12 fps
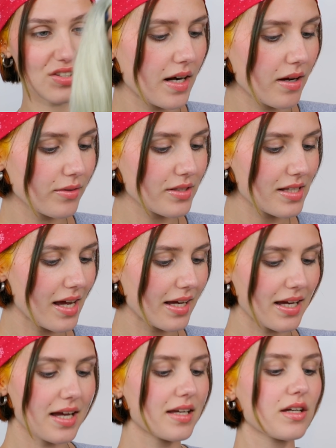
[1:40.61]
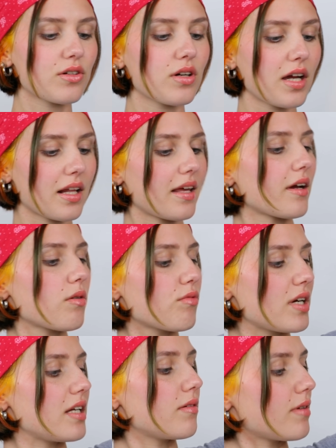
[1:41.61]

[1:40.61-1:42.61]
And I was like, I can create like a really,